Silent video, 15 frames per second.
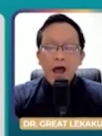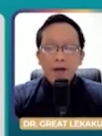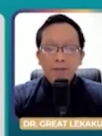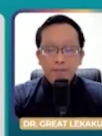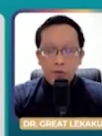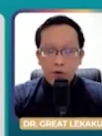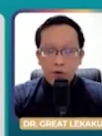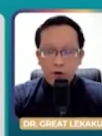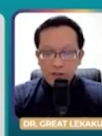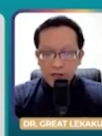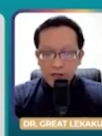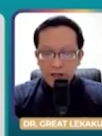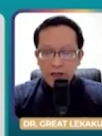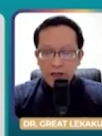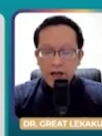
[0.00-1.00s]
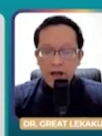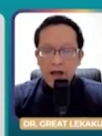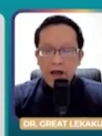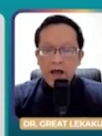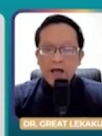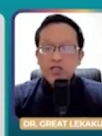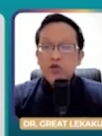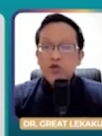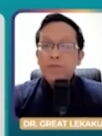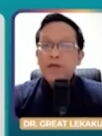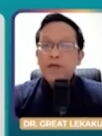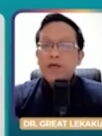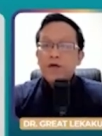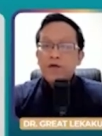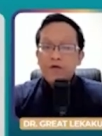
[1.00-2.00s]
at present has to
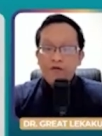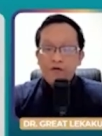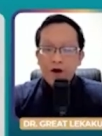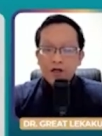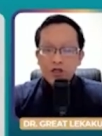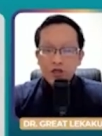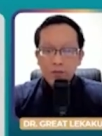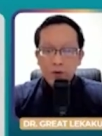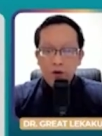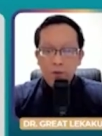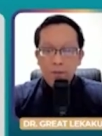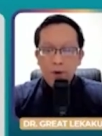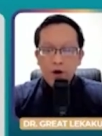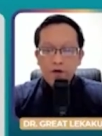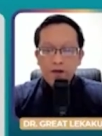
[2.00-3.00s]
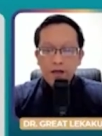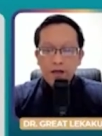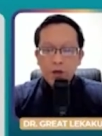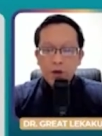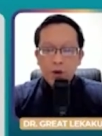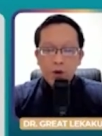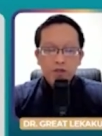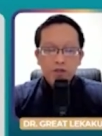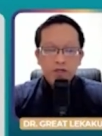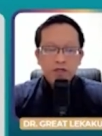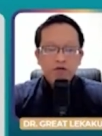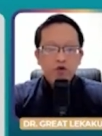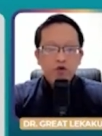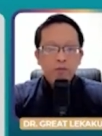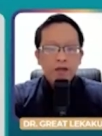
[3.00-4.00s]
be functional more than courting
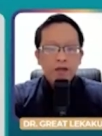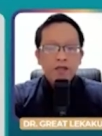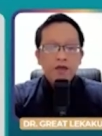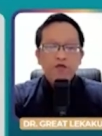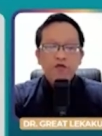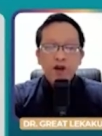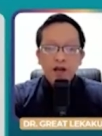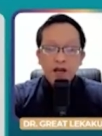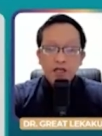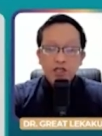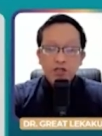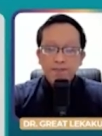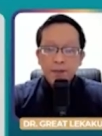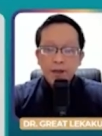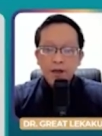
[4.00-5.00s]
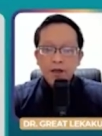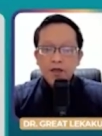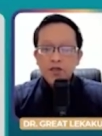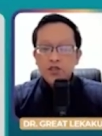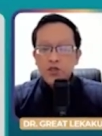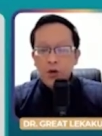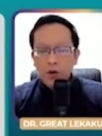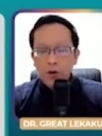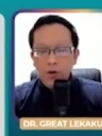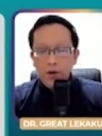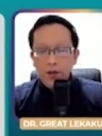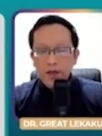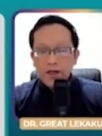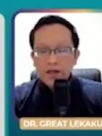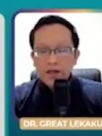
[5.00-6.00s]
the women in the village. So
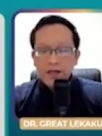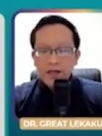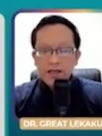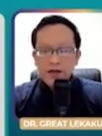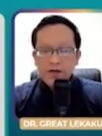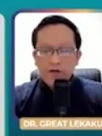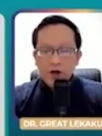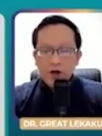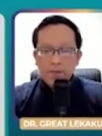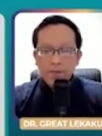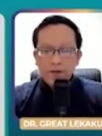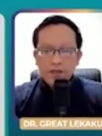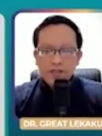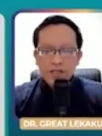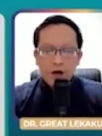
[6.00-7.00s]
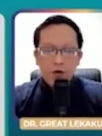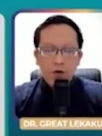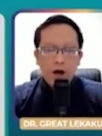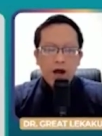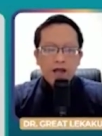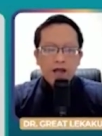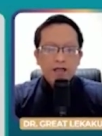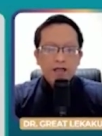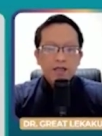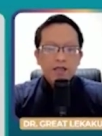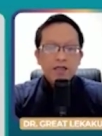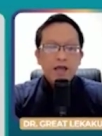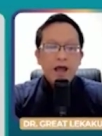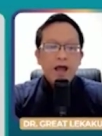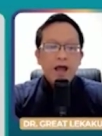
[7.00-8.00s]
they developed the sound
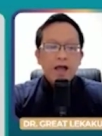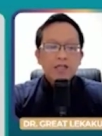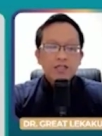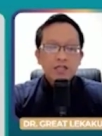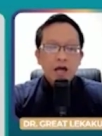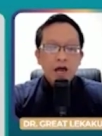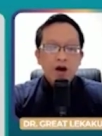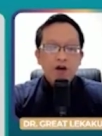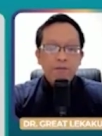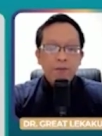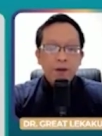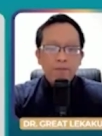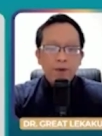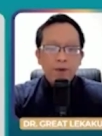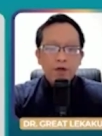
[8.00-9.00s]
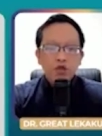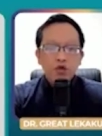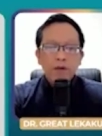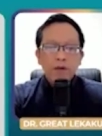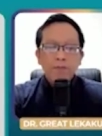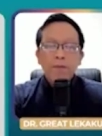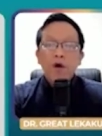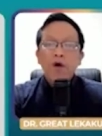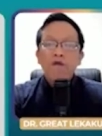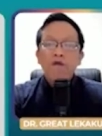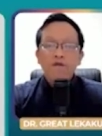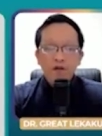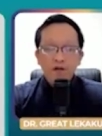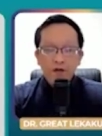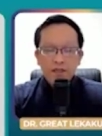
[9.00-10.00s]
identity and style of Phin Pia to be more
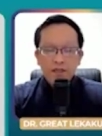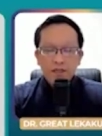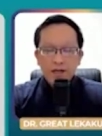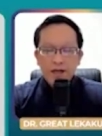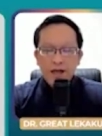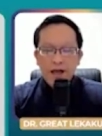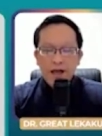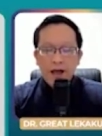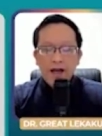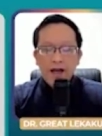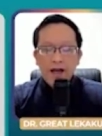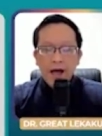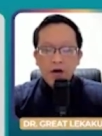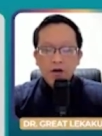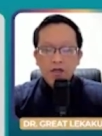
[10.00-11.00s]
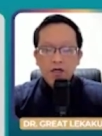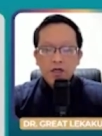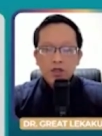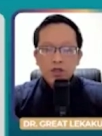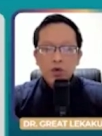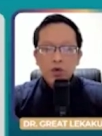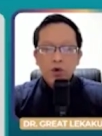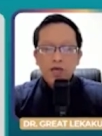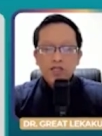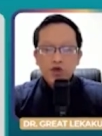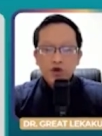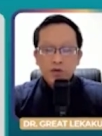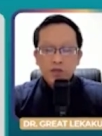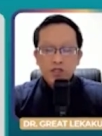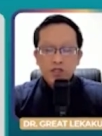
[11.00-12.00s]
vivid and louder to
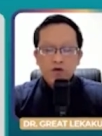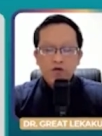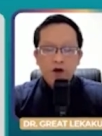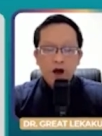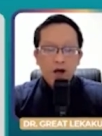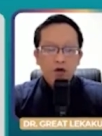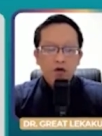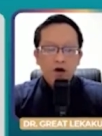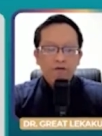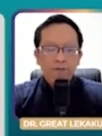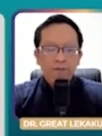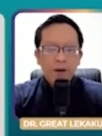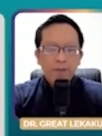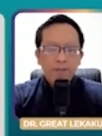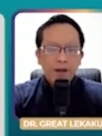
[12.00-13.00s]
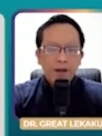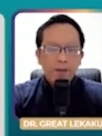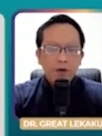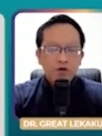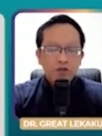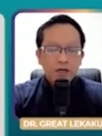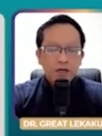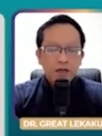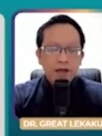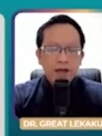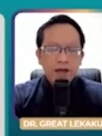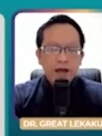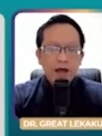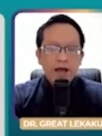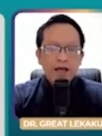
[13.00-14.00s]
establish the value of Phin Pia music
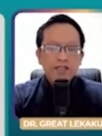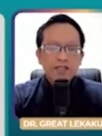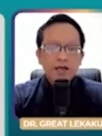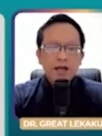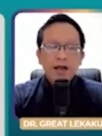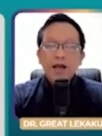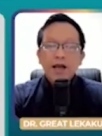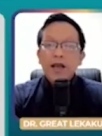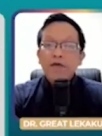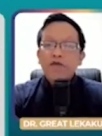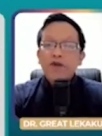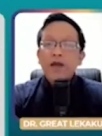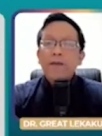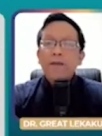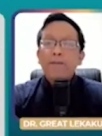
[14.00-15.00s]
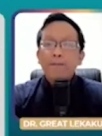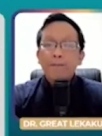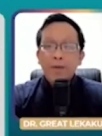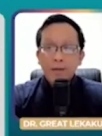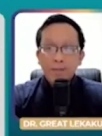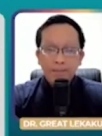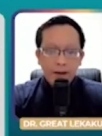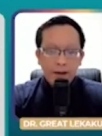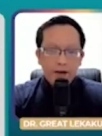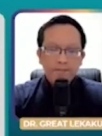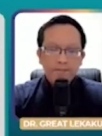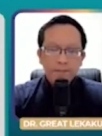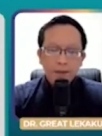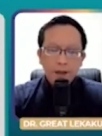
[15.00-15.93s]
as living Phin Pia.